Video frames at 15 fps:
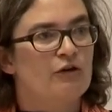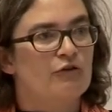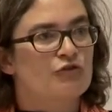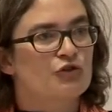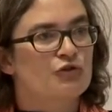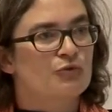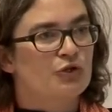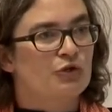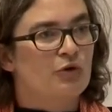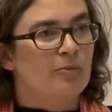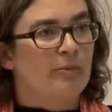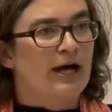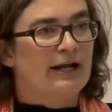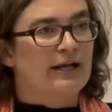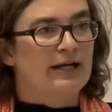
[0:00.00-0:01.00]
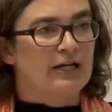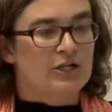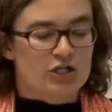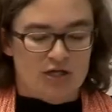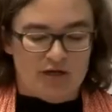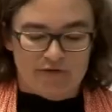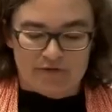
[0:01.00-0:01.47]
of Studio Urbane
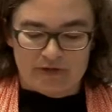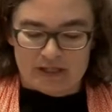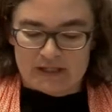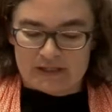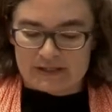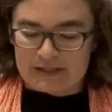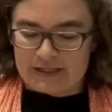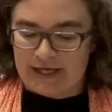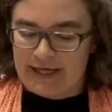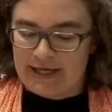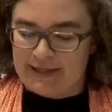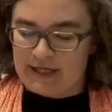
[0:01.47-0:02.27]
Landschaften is